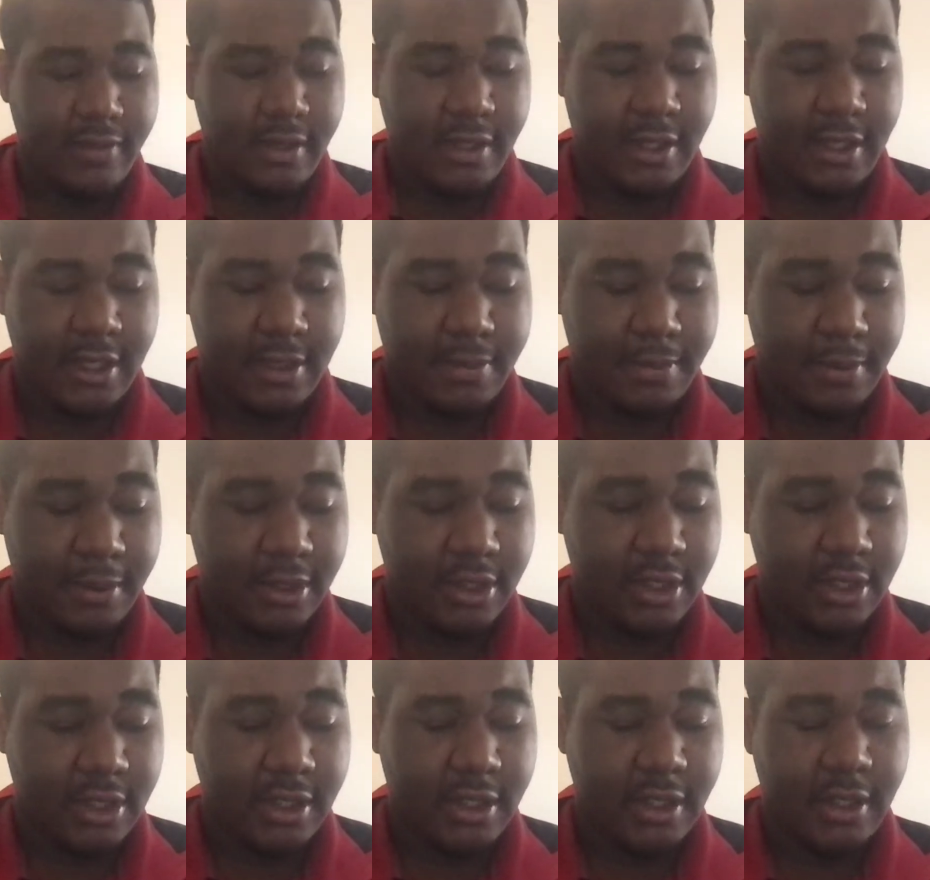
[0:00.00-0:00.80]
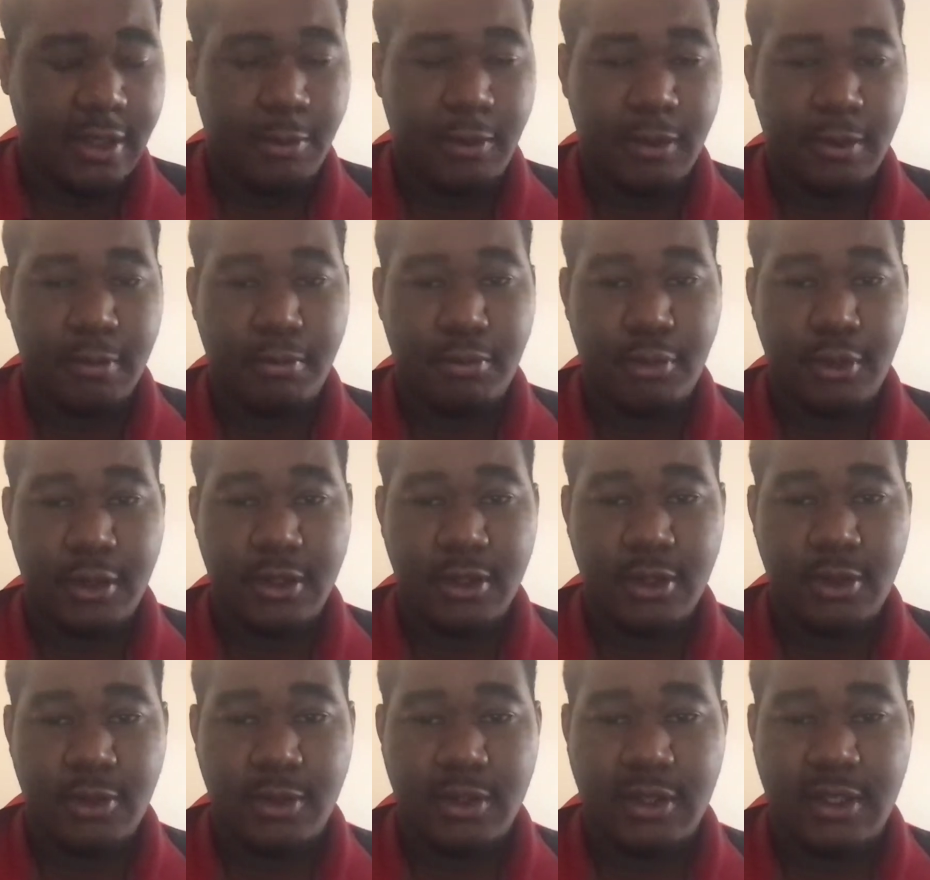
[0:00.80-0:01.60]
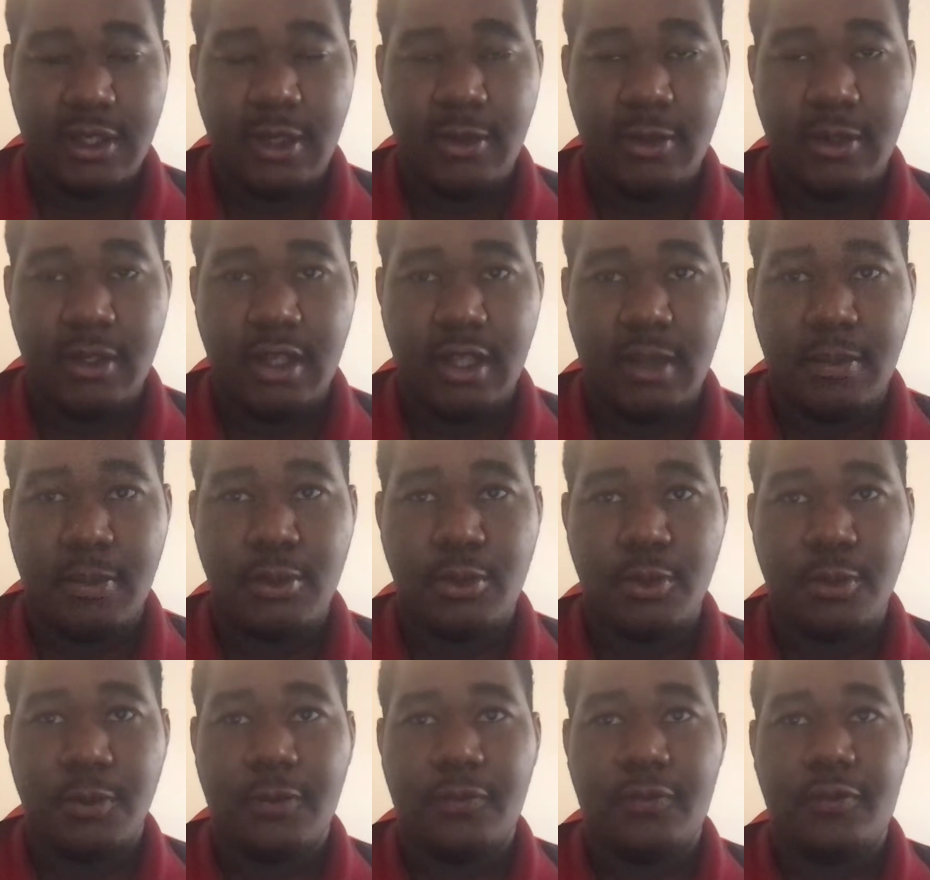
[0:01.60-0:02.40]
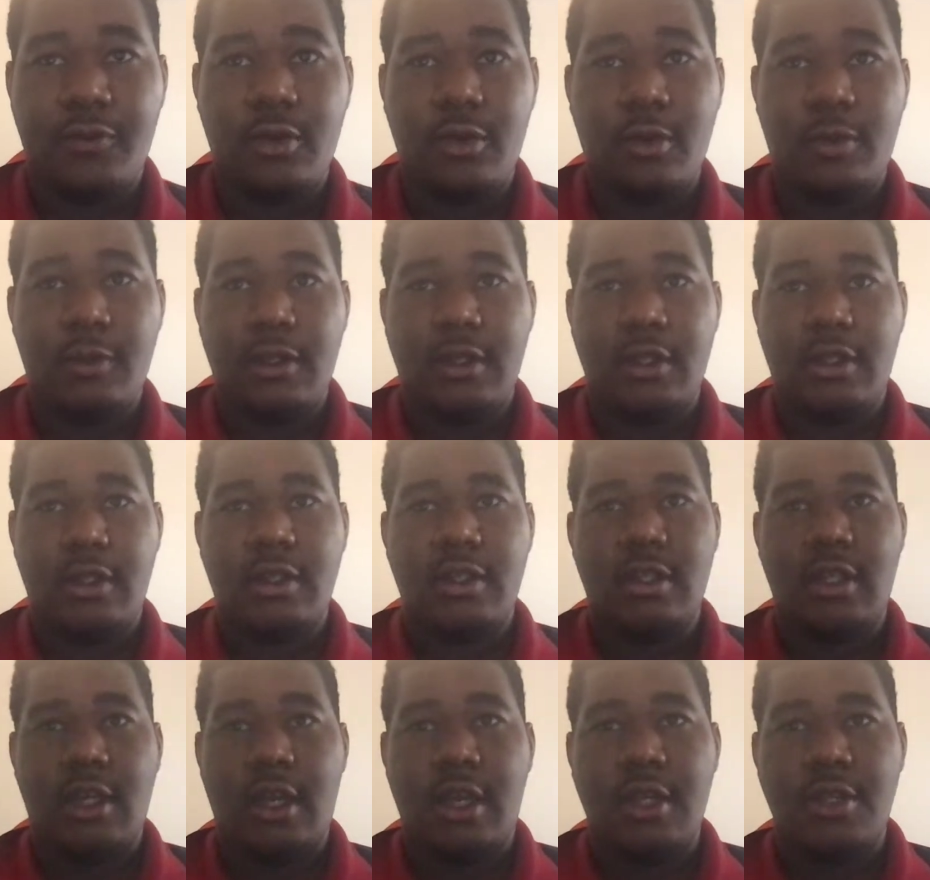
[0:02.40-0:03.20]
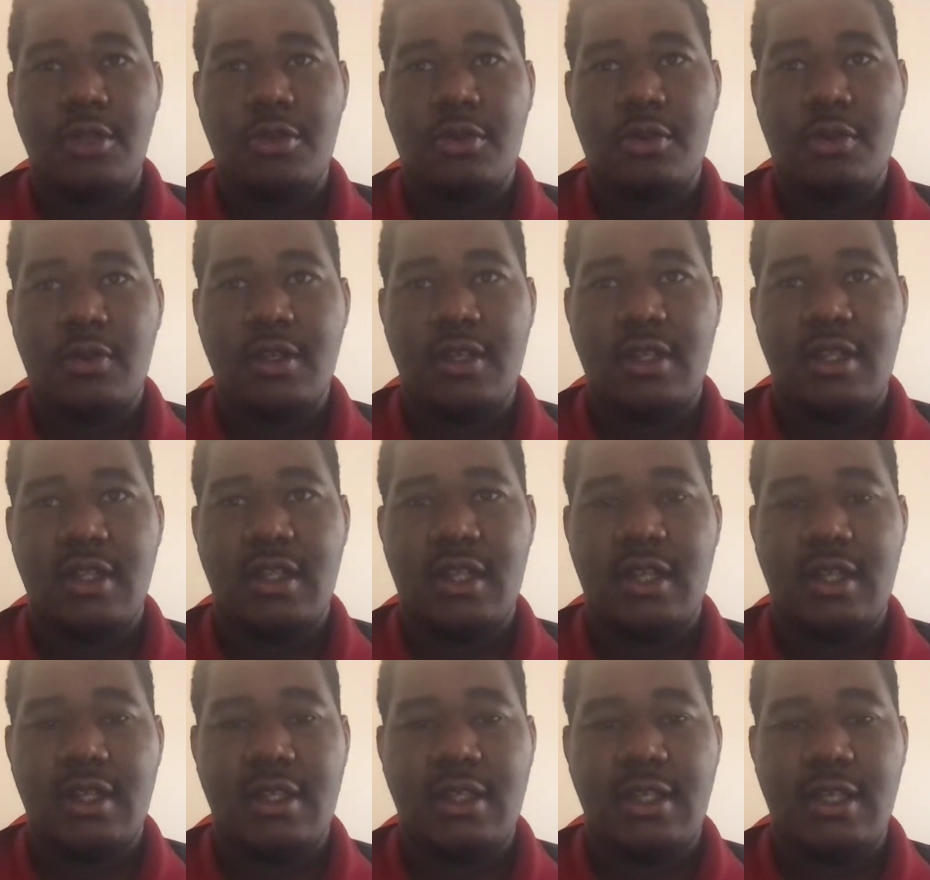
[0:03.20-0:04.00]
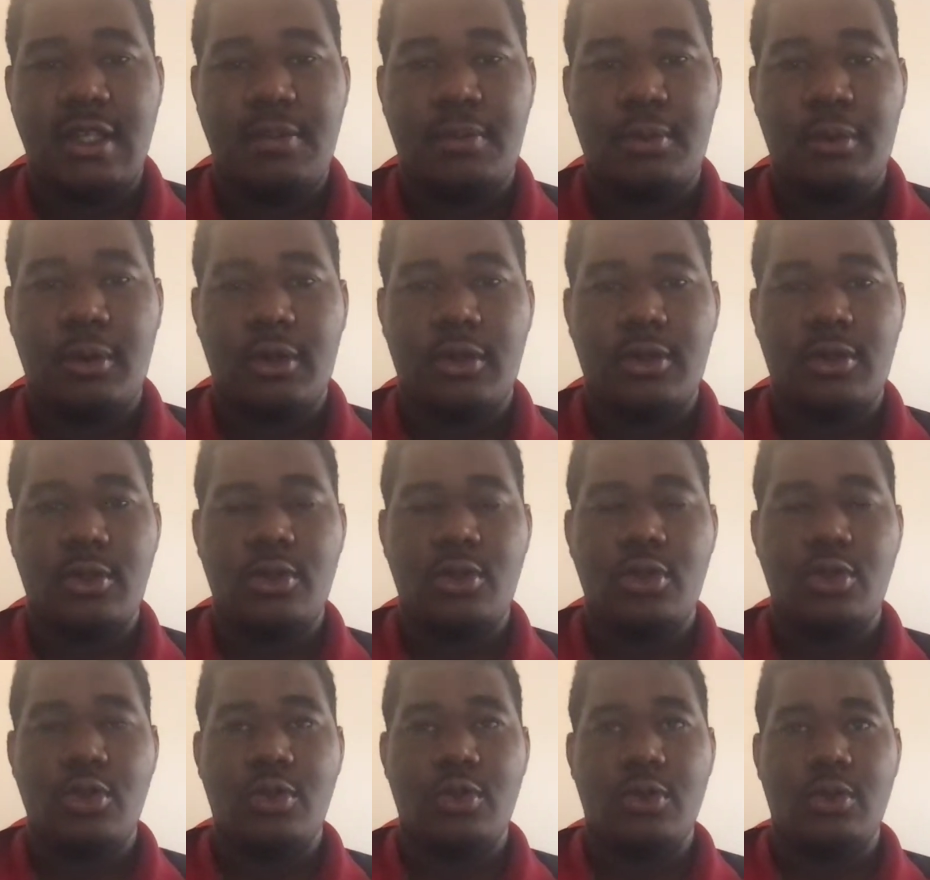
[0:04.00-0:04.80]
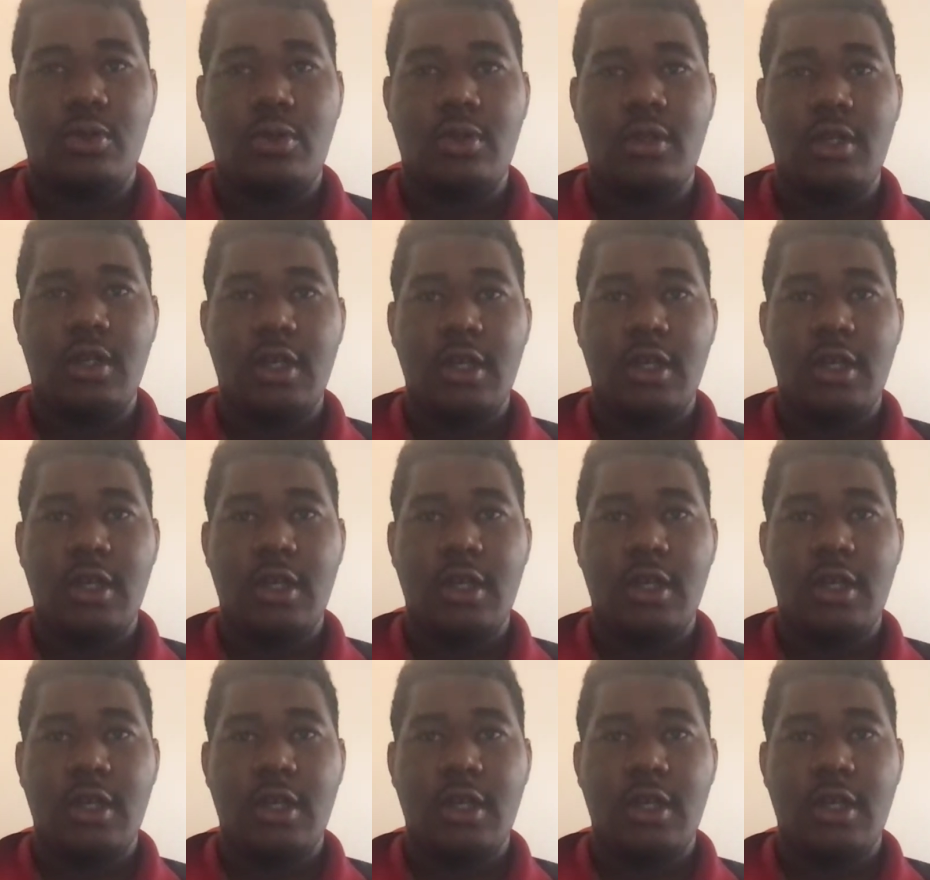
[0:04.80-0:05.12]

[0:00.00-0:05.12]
especially when Brent was killed in episode 4 when the Isoris in that seed pod to